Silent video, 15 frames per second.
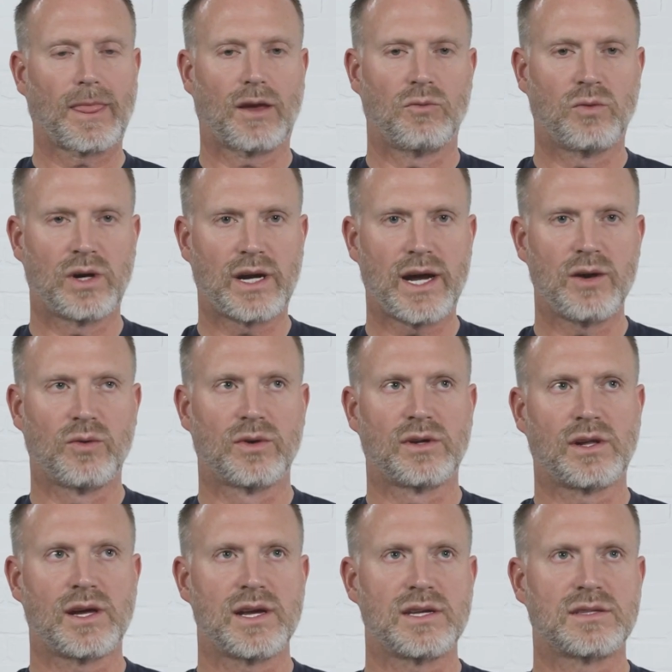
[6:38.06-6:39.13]
What I
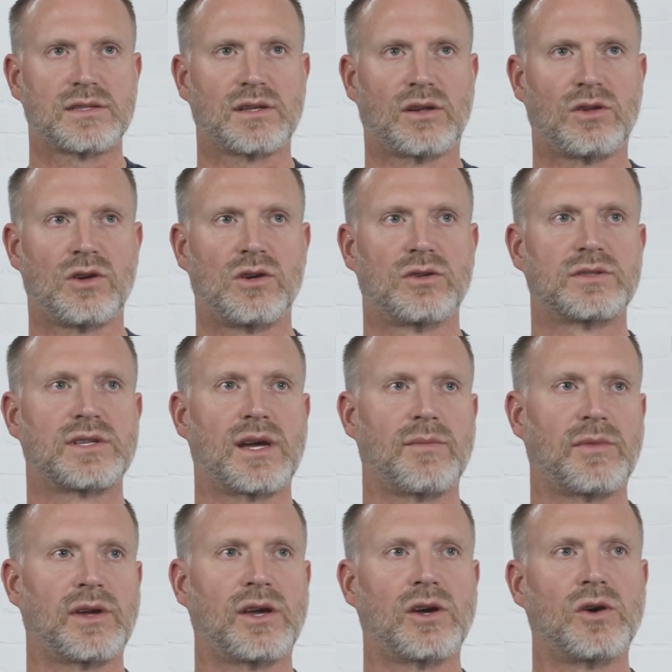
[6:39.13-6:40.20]
realized a long
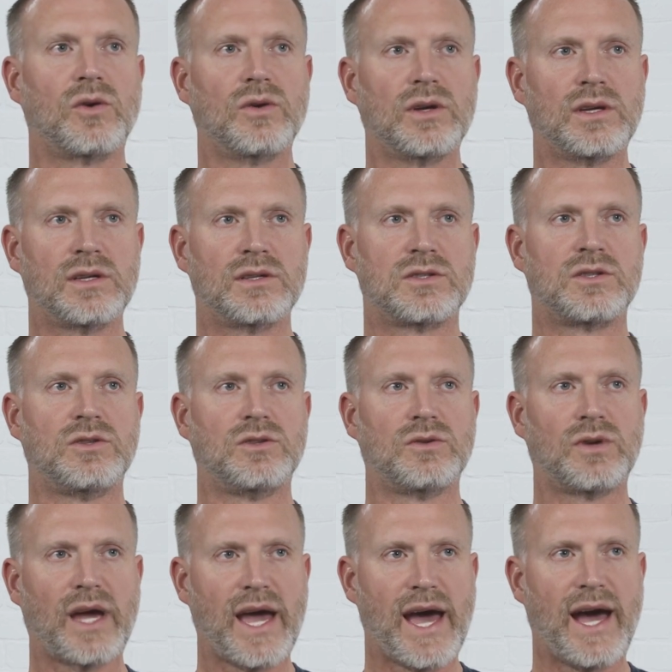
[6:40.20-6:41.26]
time ago is
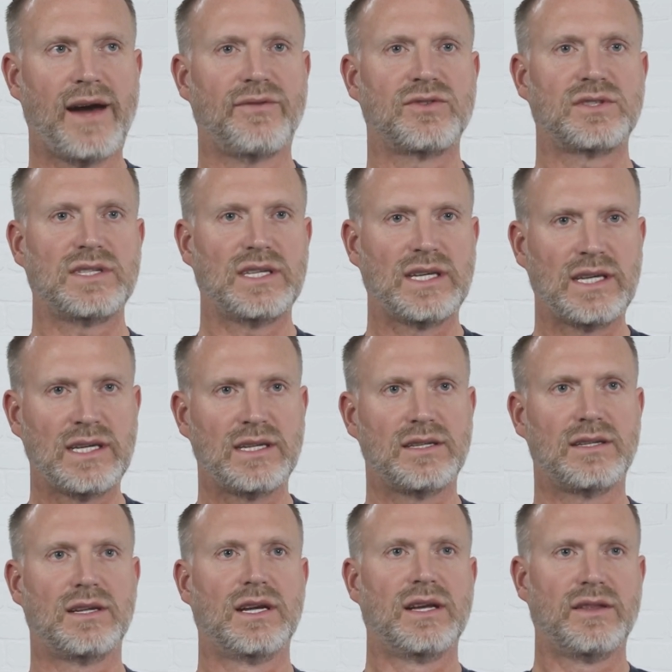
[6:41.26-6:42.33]
you have to
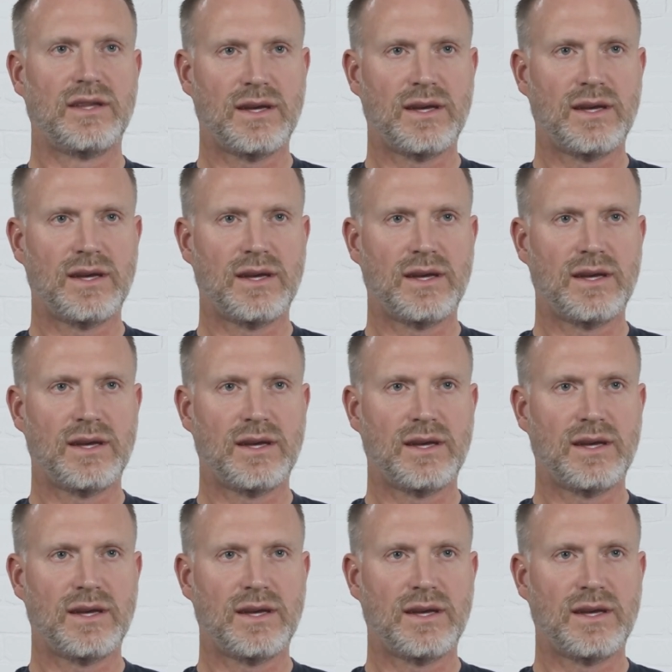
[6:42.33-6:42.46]
eat